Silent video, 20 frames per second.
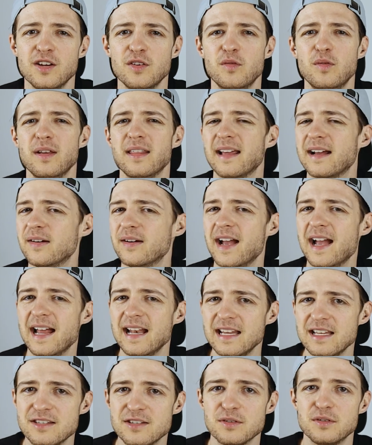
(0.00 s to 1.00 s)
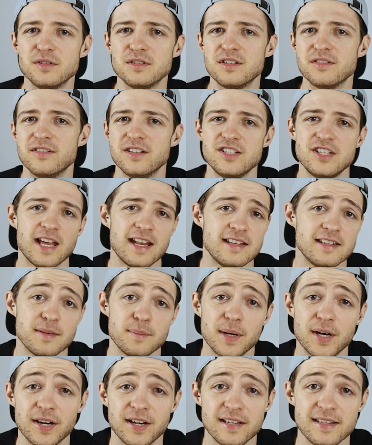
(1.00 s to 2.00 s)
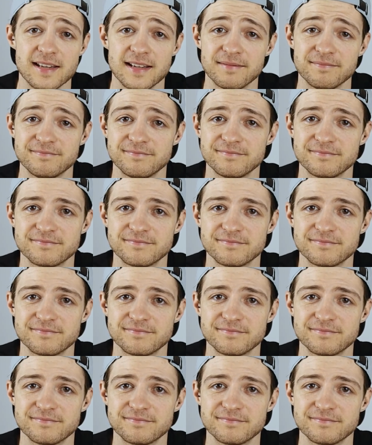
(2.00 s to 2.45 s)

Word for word: without any sort of agenda behind it.